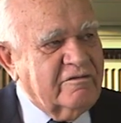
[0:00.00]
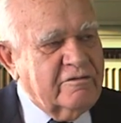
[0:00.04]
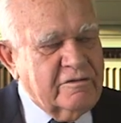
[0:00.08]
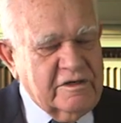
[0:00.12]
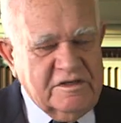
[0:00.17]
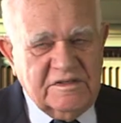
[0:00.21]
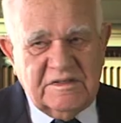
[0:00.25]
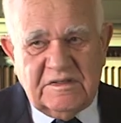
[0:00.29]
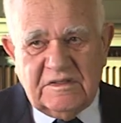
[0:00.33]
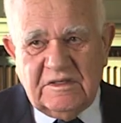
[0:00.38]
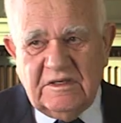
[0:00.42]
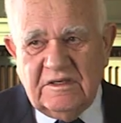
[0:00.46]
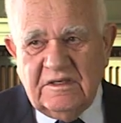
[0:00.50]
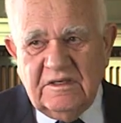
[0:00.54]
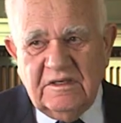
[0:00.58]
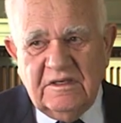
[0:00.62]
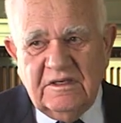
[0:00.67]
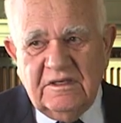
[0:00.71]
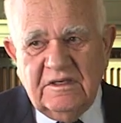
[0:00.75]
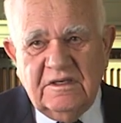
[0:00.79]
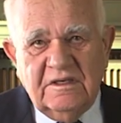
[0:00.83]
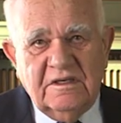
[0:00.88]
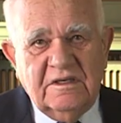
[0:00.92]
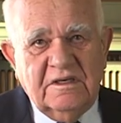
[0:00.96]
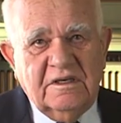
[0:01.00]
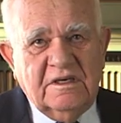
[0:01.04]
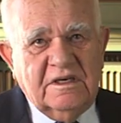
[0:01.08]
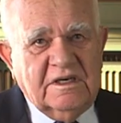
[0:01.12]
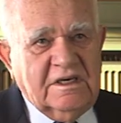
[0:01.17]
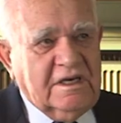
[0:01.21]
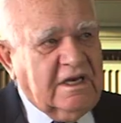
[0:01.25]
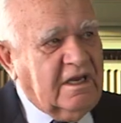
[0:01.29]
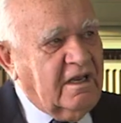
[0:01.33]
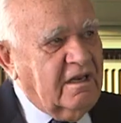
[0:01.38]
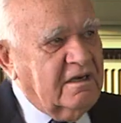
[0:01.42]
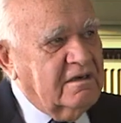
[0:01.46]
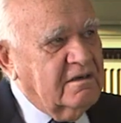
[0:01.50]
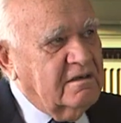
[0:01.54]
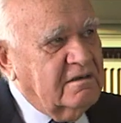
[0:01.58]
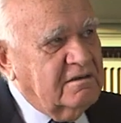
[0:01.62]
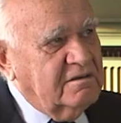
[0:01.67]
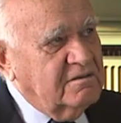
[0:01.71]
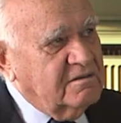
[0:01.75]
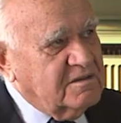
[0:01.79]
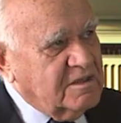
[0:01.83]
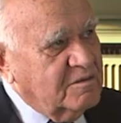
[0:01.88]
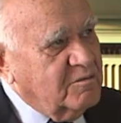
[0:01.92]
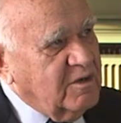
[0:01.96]
risk. And
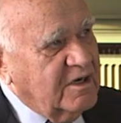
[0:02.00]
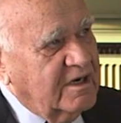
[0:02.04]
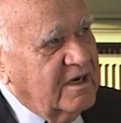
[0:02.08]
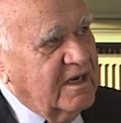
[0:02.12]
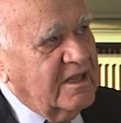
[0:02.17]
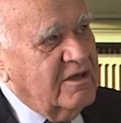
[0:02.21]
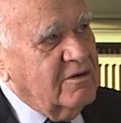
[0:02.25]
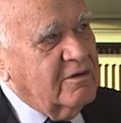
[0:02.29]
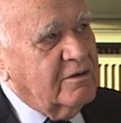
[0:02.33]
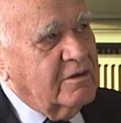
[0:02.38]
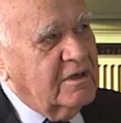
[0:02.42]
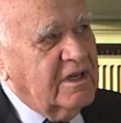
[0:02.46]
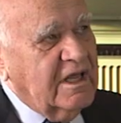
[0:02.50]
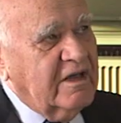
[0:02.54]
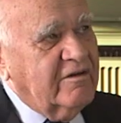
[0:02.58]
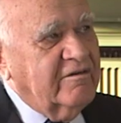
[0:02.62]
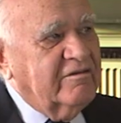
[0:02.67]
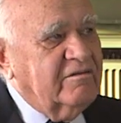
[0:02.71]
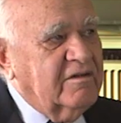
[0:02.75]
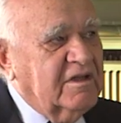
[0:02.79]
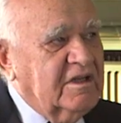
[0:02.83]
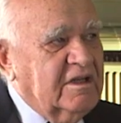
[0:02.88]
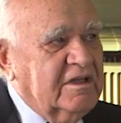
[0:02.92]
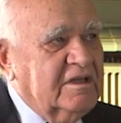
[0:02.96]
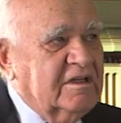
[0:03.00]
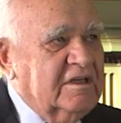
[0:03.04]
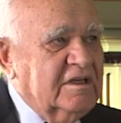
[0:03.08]
similarly, you could have